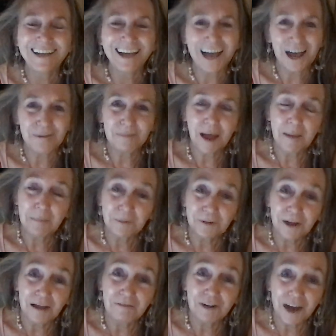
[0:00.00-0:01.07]
And my
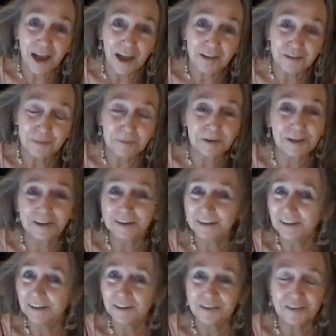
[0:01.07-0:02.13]
beloved husband
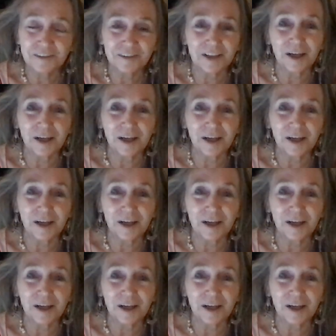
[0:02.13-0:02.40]
is